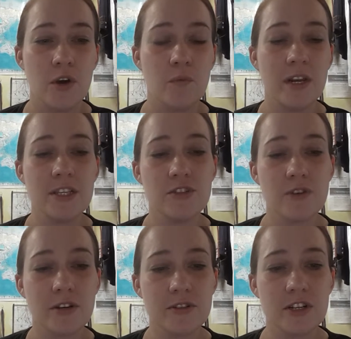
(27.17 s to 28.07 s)
When
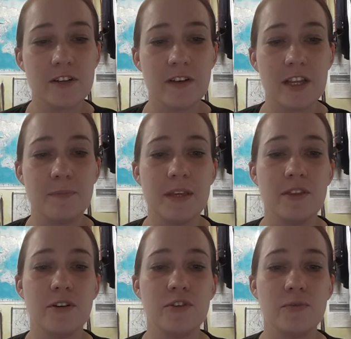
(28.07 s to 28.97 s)
instructors are developing
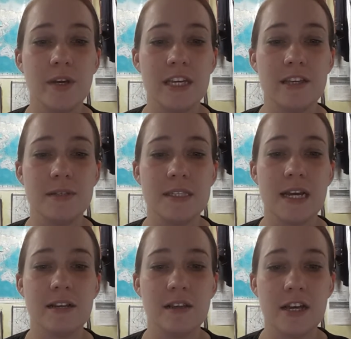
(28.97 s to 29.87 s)
their curriculums and
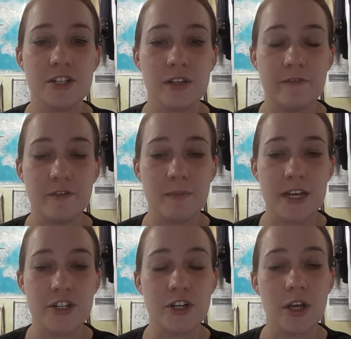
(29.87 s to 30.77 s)
technological
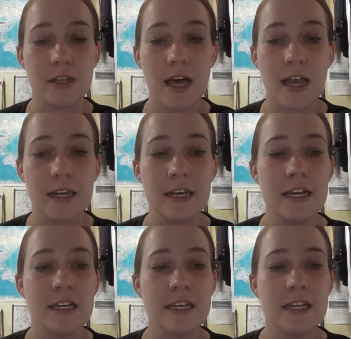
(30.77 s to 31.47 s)
information online,